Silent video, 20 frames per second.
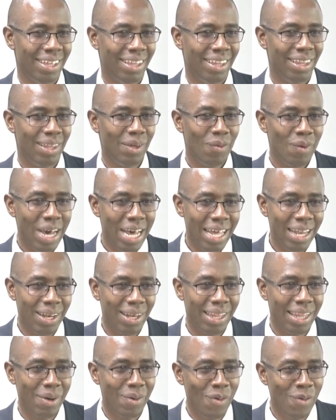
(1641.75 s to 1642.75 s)
the one,
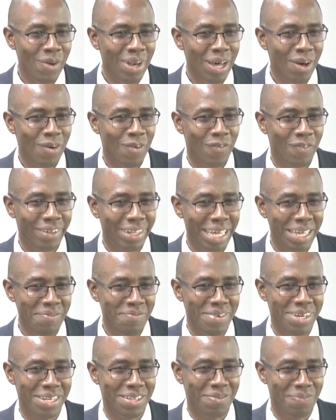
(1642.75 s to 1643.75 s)
the owner of time
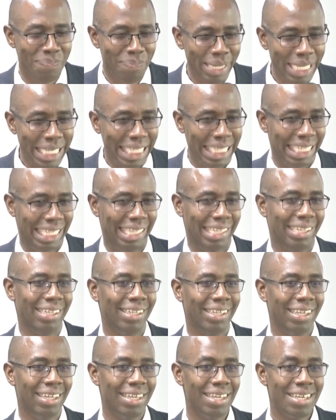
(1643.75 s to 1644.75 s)
and space,
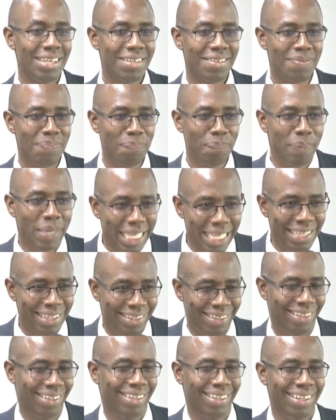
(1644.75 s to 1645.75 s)

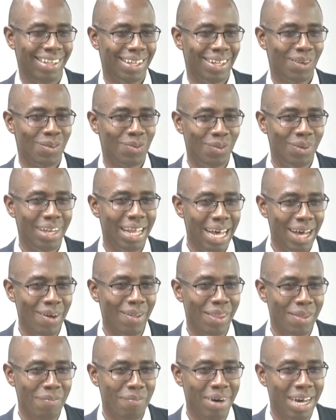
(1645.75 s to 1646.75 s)
speaks to now
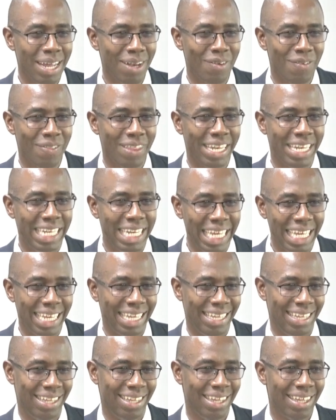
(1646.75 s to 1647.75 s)
the man of the day,
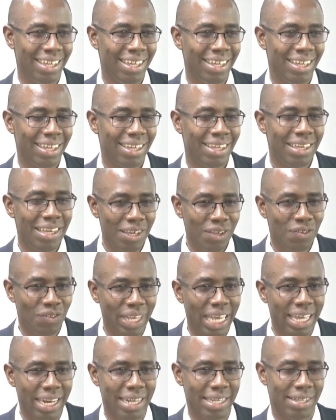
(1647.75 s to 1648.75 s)
King
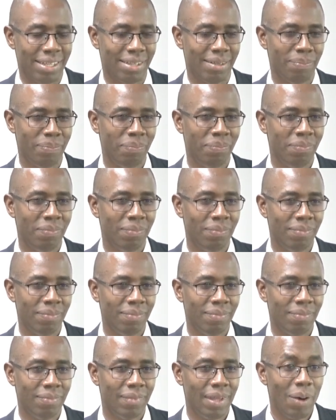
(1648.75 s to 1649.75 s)
Cyrus.
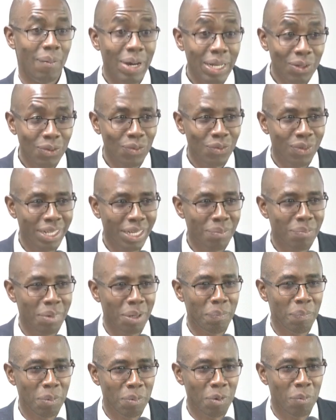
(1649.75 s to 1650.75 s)
I want you to take my
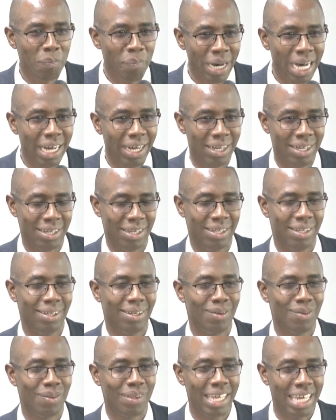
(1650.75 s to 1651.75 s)
people back
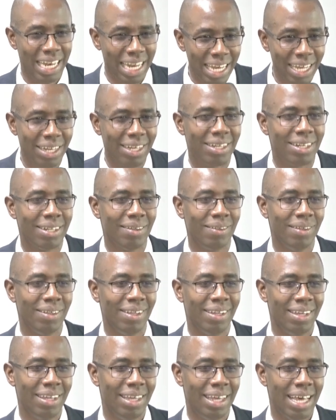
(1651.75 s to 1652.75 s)
to their land.
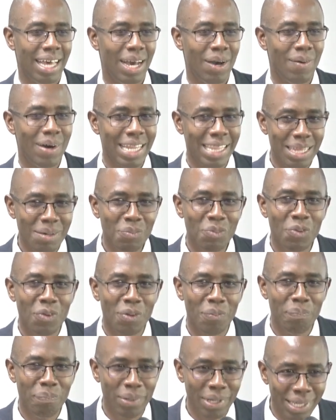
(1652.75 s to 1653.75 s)
I want them to
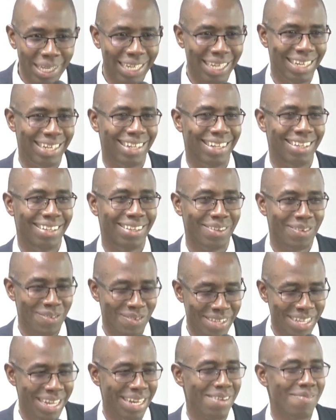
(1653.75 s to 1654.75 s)
rebuild
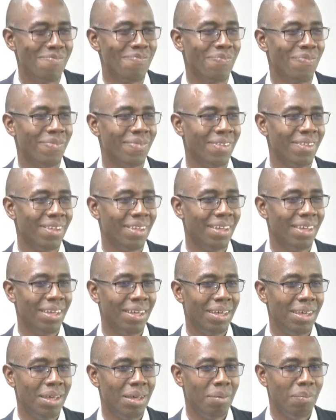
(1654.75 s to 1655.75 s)
Jerusalem.
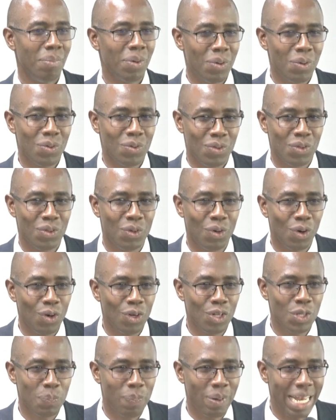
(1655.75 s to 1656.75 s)
Because
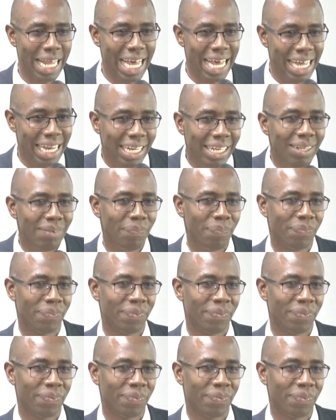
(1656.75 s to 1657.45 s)
God's plan